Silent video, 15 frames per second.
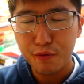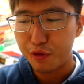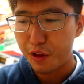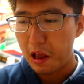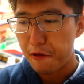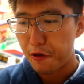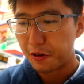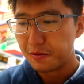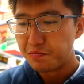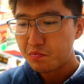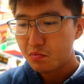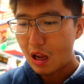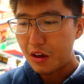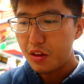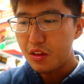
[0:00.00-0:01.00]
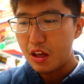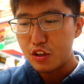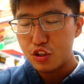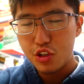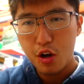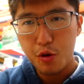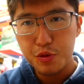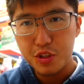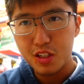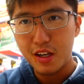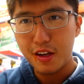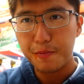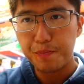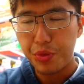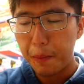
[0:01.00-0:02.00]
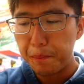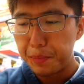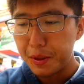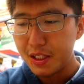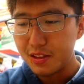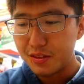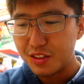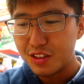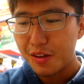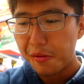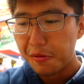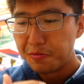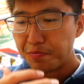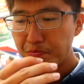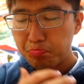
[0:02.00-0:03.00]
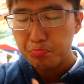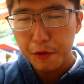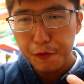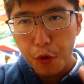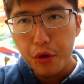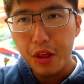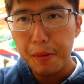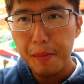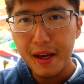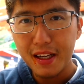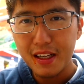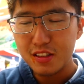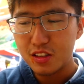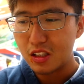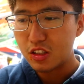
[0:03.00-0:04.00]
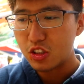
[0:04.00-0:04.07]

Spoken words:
flavor. I think they toast the beans before they make it into the